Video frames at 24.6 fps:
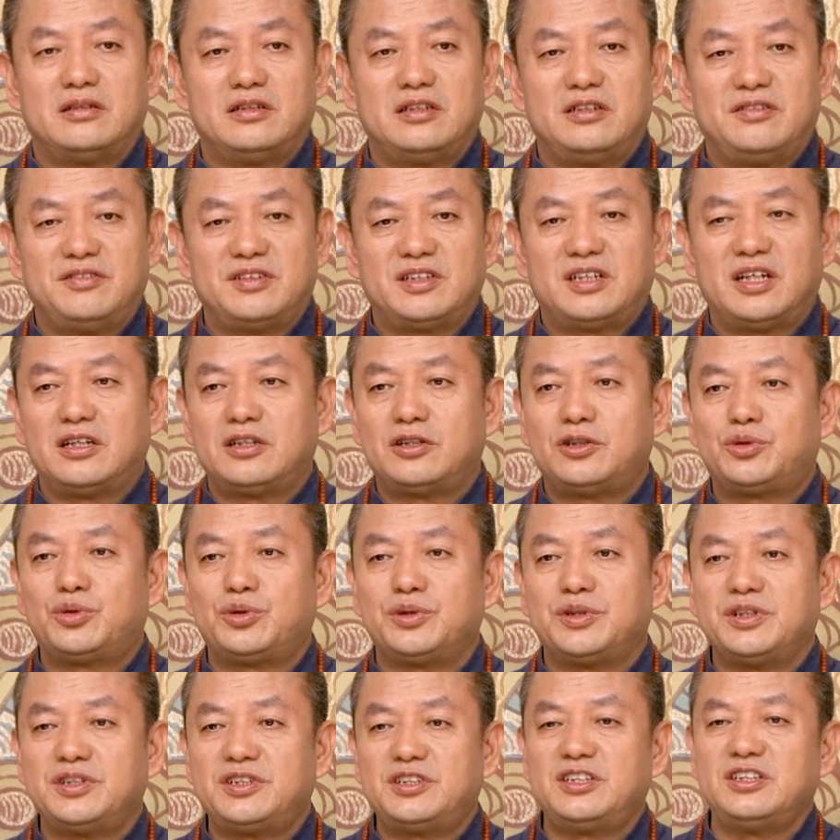You think
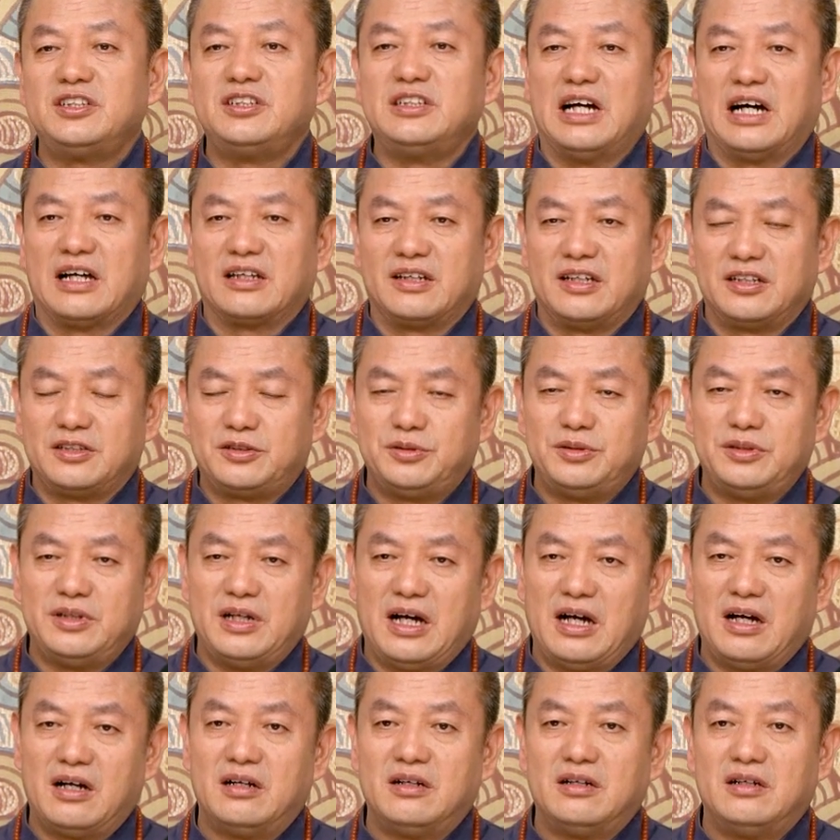he did that because
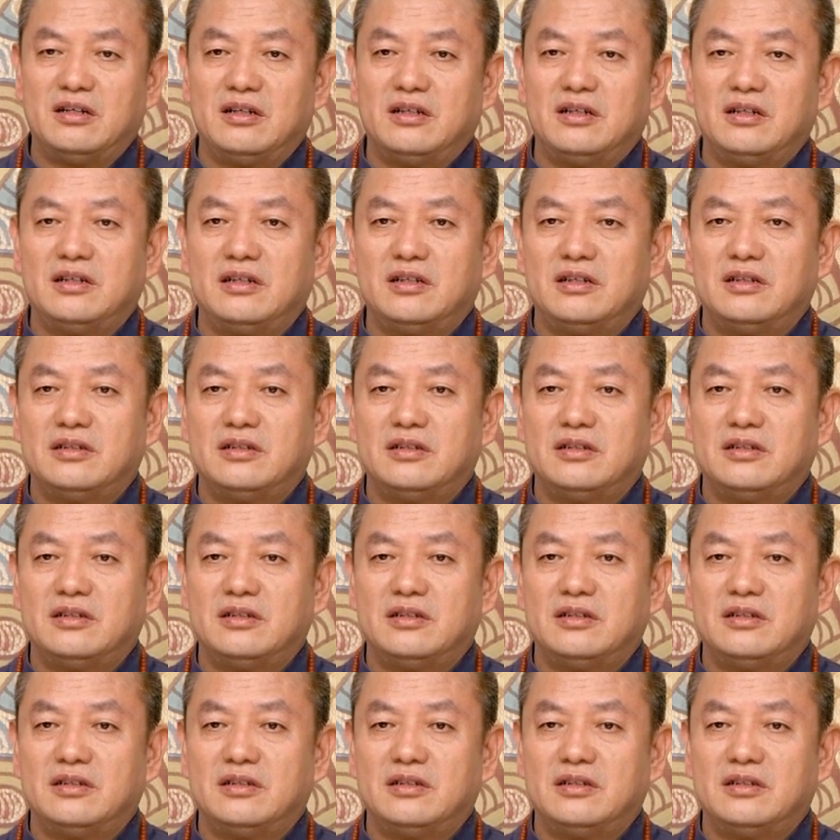of faith?